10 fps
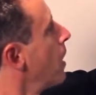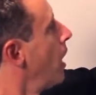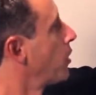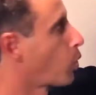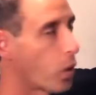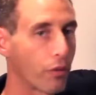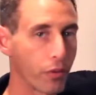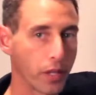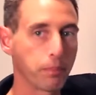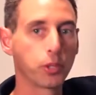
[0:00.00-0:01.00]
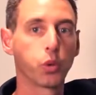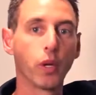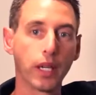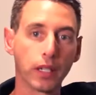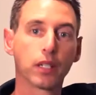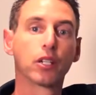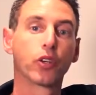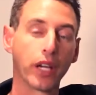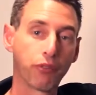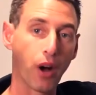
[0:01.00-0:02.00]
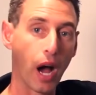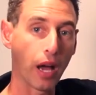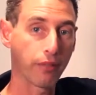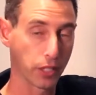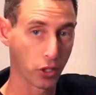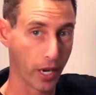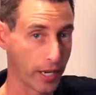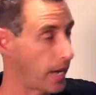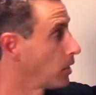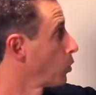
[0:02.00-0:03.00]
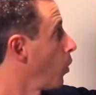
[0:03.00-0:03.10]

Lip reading: an equivalent between grade 5 and grade 8 as